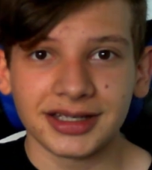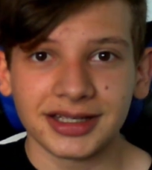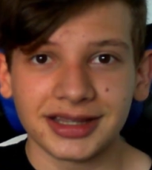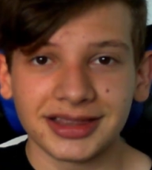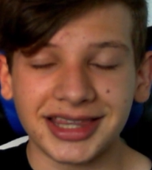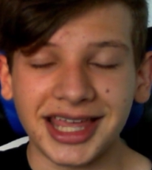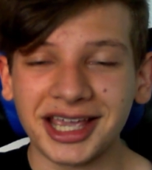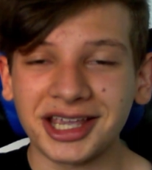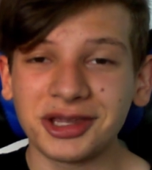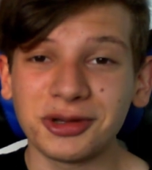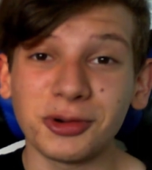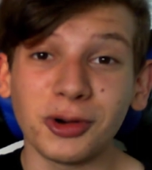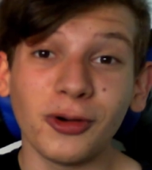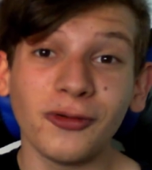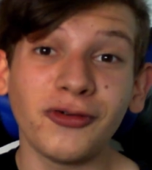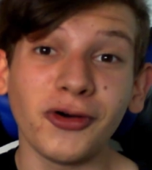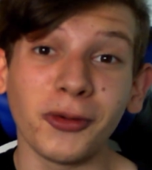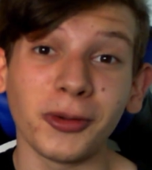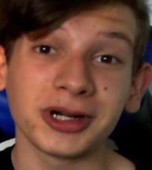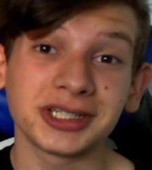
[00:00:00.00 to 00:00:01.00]
Thank you all
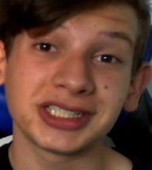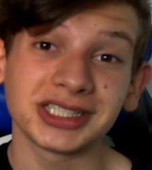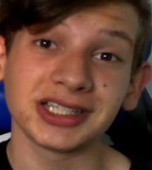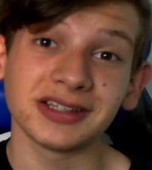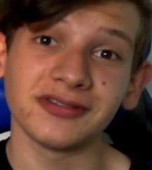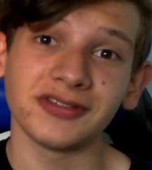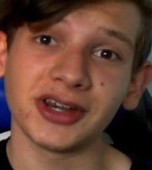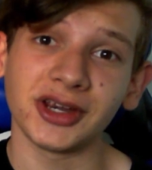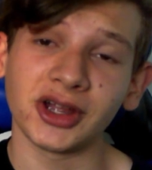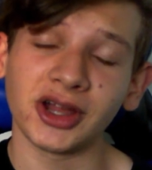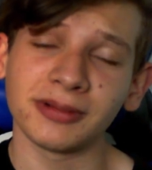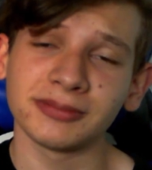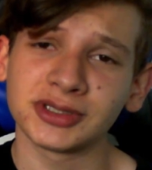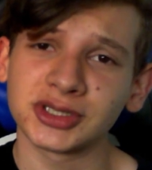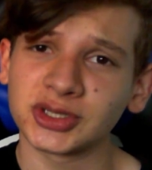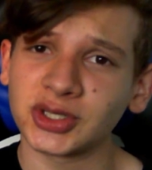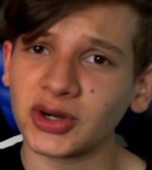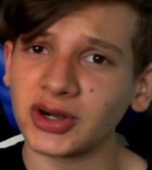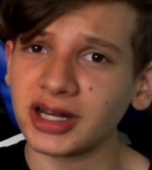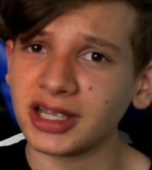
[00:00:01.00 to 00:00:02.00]
for watching the video. I'm
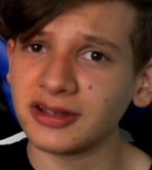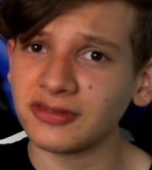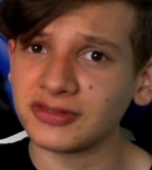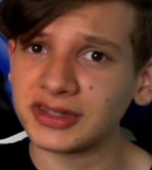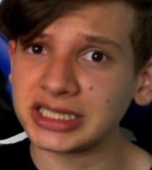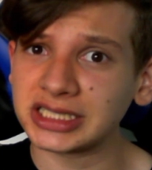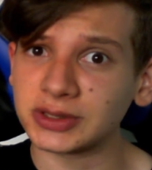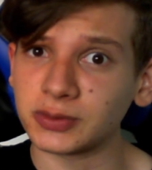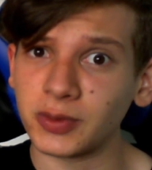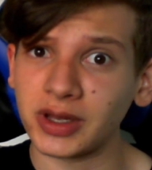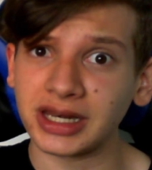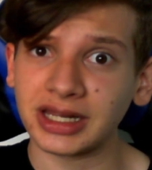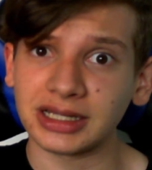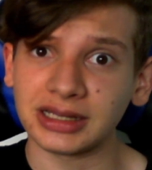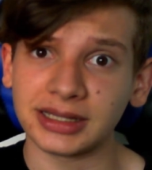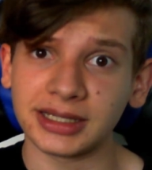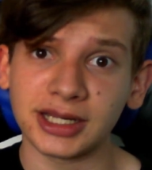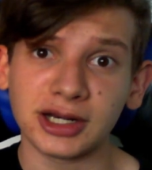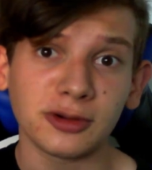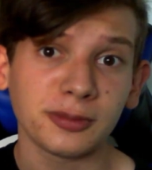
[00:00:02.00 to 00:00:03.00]
sorry if this went a
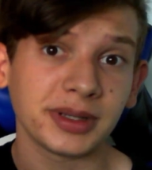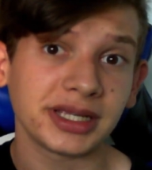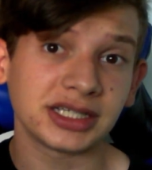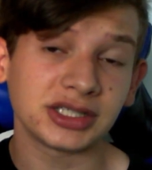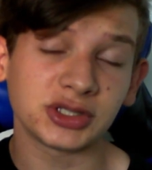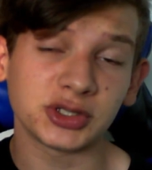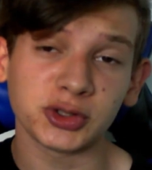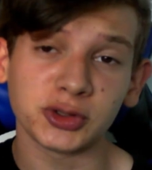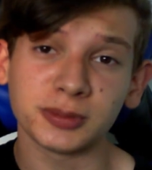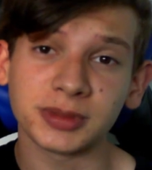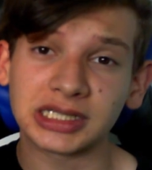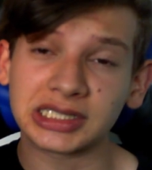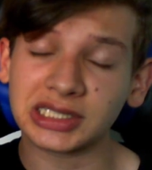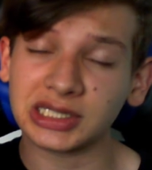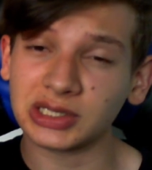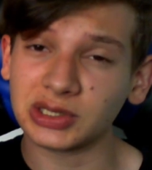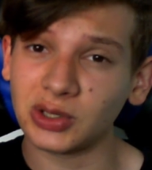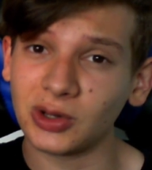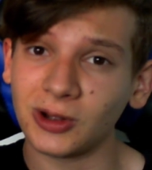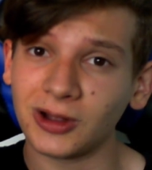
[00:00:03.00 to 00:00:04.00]
little bit too much
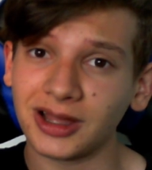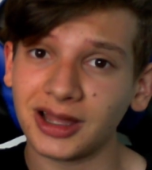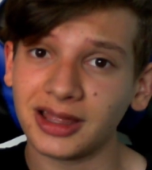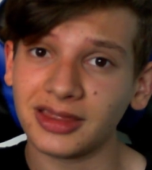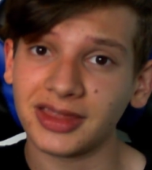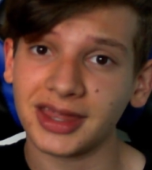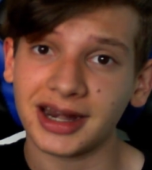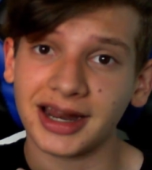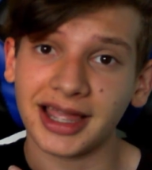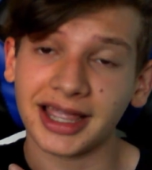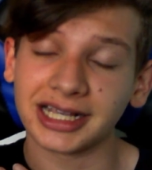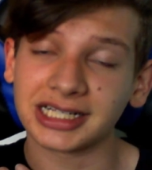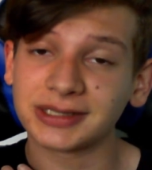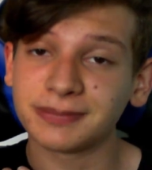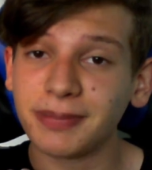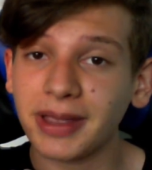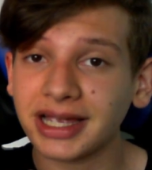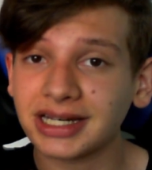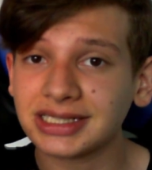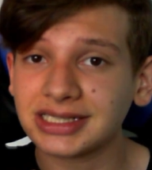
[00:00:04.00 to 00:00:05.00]
longer than I
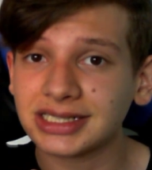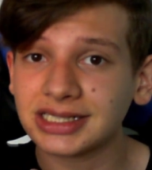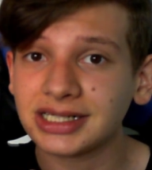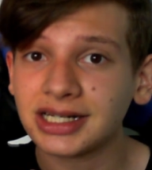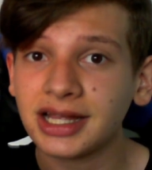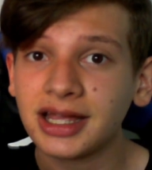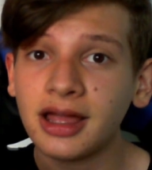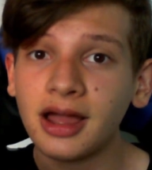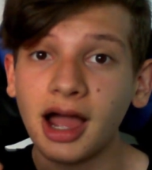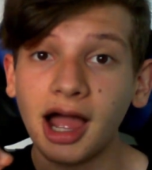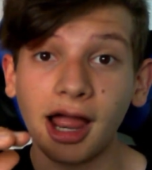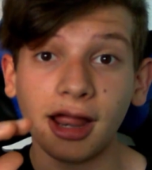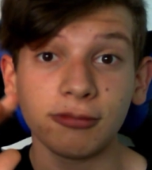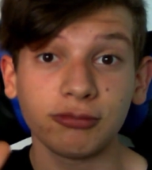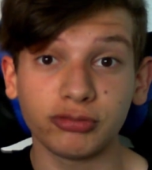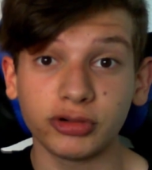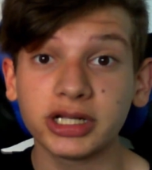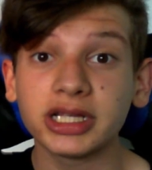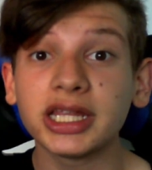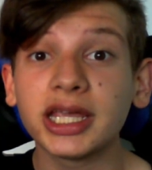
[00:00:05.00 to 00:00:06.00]
expected. I
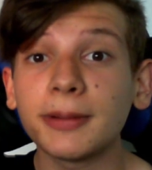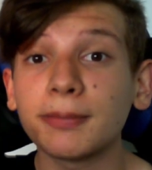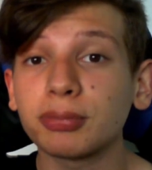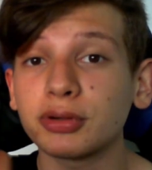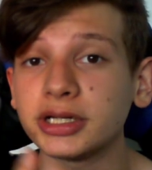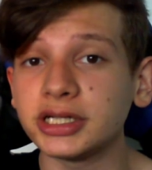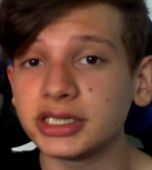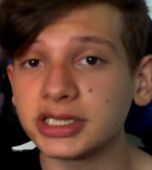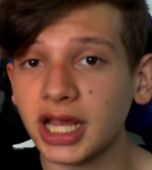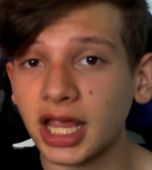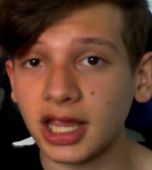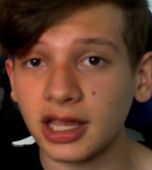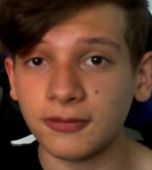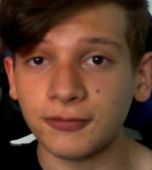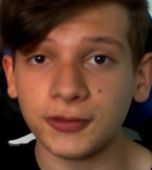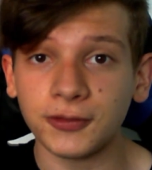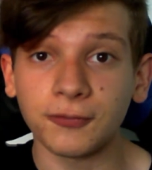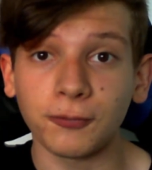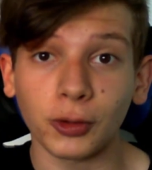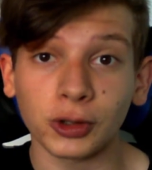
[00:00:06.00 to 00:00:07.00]
really appreciate if
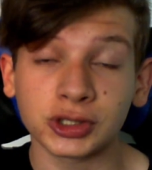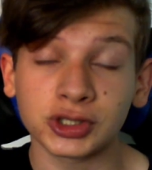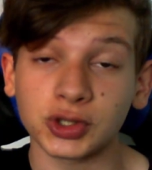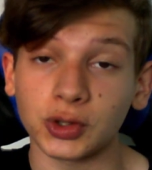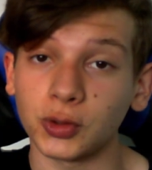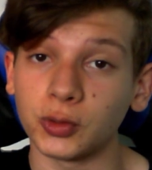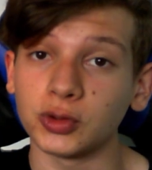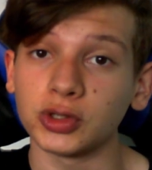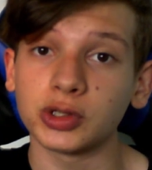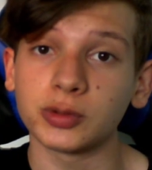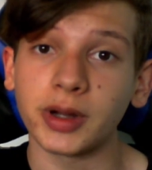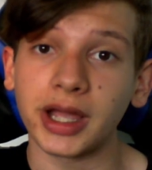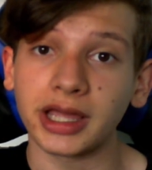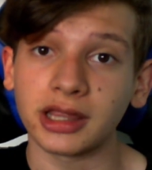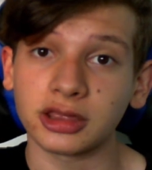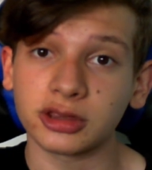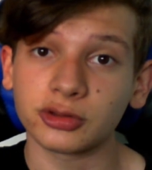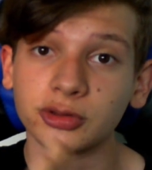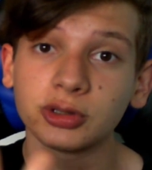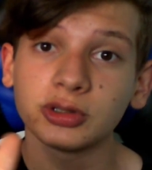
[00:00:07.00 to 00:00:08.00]
you've watched all the way
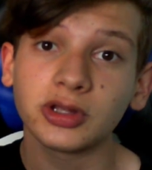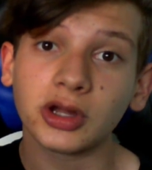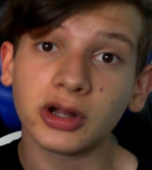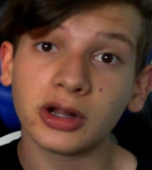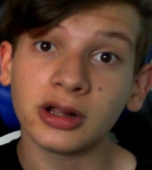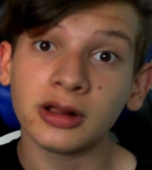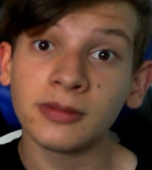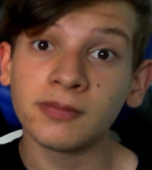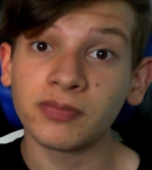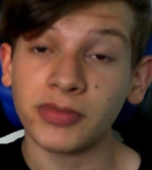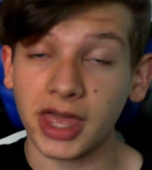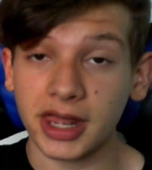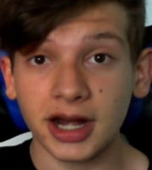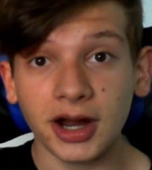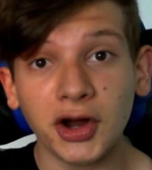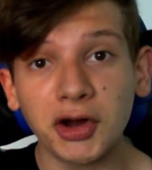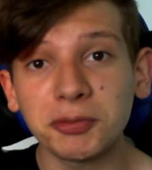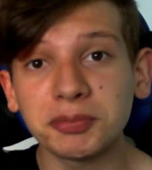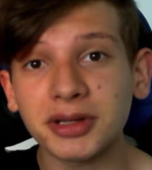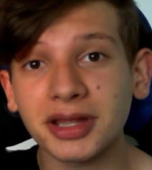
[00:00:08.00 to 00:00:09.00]
through though, and I
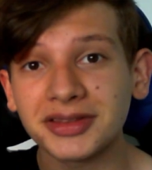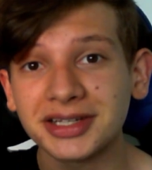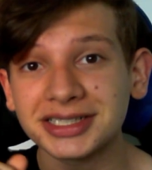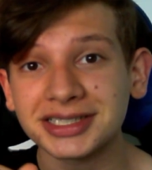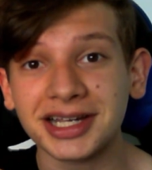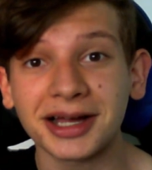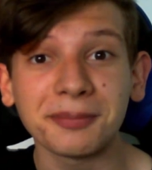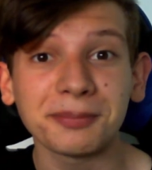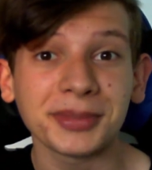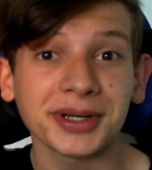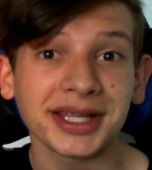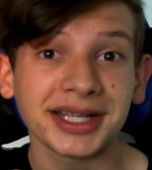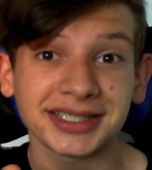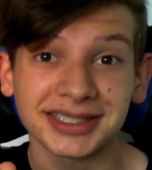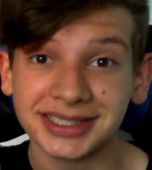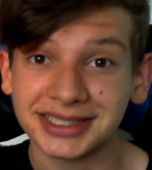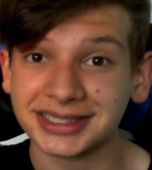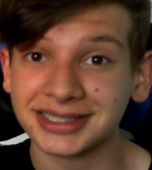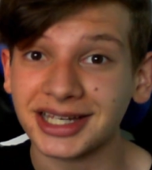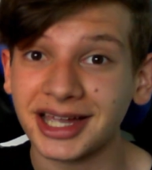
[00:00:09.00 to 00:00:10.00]
hope that this company has
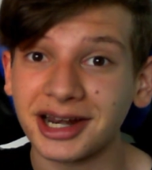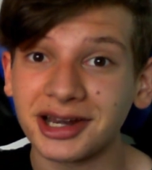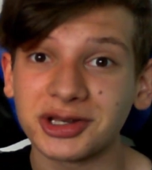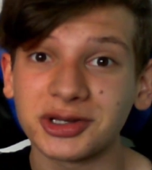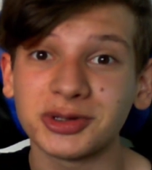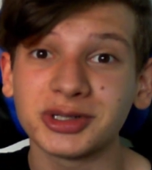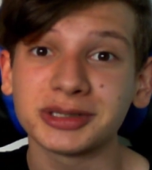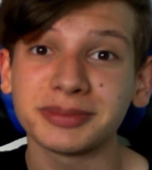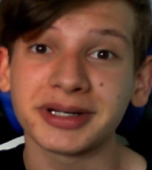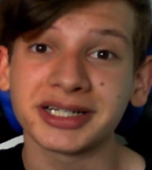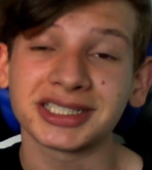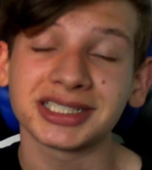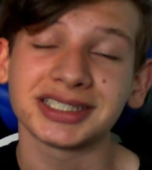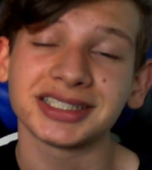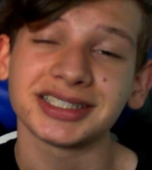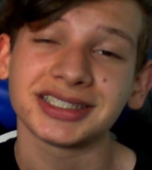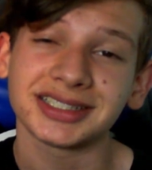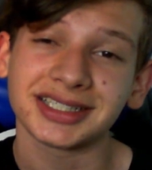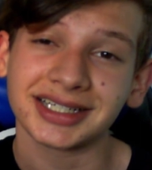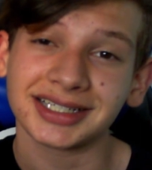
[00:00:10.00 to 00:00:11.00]
excited you as much as
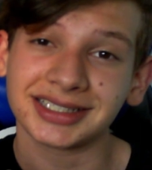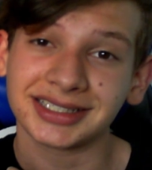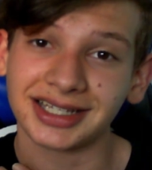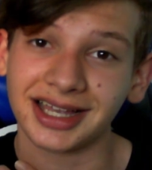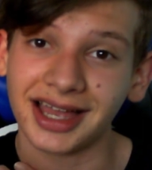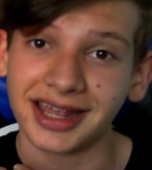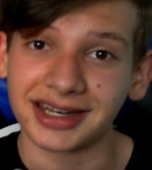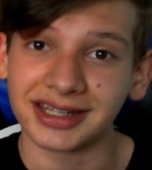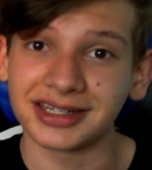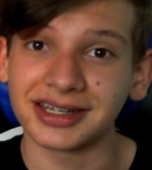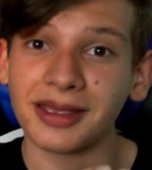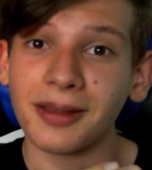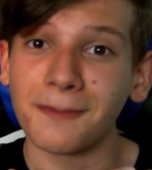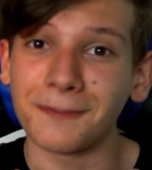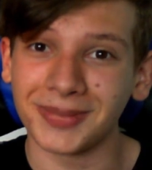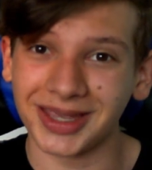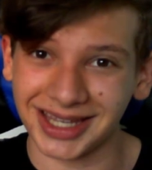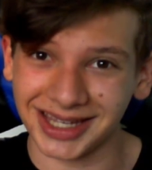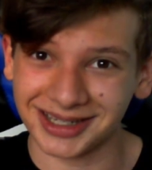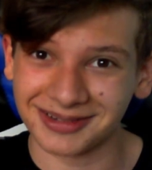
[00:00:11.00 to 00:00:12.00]
it's excited
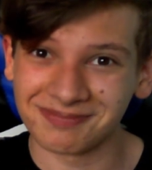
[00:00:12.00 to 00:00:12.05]
me.